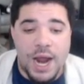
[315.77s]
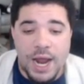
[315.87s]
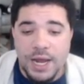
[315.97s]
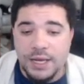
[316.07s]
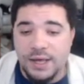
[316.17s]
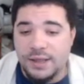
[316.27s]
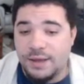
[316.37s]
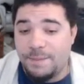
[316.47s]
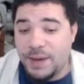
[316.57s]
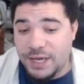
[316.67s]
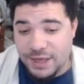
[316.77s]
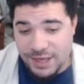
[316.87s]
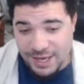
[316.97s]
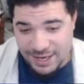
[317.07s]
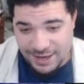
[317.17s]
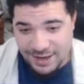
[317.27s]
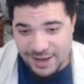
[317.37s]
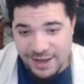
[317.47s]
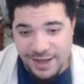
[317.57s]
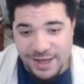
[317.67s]
And the big thing,
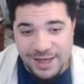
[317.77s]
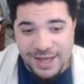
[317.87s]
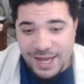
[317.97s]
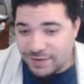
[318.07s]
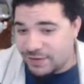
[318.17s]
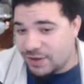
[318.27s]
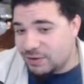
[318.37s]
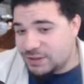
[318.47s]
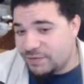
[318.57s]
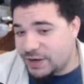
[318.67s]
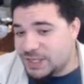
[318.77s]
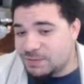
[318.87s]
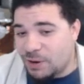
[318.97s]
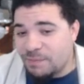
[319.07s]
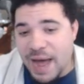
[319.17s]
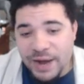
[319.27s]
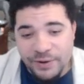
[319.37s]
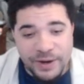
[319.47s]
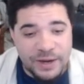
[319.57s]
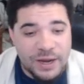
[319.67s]
even though it's a very small
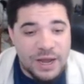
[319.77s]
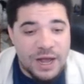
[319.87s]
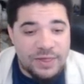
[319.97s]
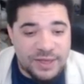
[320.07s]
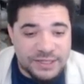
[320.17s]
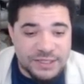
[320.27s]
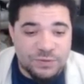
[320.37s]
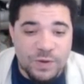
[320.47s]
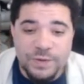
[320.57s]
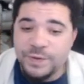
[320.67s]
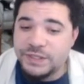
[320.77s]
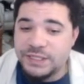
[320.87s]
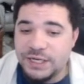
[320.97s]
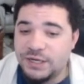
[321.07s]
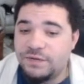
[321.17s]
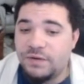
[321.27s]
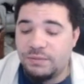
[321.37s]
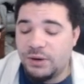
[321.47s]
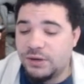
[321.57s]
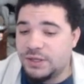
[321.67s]
battery, this is what was needed for
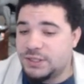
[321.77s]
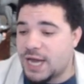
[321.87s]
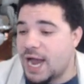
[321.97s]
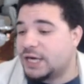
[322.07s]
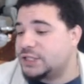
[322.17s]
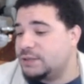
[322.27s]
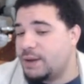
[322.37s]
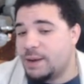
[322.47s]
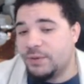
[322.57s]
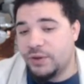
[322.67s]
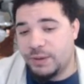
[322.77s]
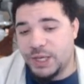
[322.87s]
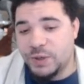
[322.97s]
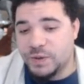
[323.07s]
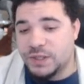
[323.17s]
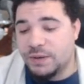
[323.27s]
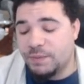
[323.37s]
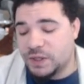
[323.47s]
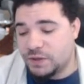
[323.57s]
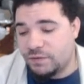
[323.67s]
Merlin to actually be able to be used in
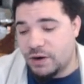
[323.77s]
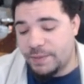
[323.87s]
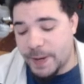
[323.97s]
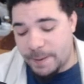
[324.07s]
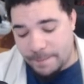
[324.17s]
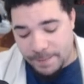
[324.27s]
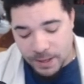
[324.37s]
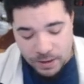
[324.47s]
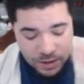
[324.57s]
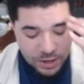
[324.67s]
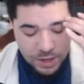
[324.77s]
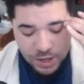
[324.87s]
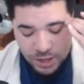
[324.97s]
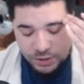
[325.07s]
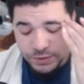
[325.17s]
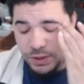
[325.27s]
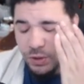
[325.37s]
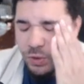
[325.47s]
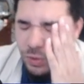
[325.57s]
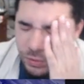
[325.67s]
buster farming.
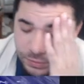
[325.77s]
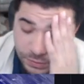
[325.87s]
So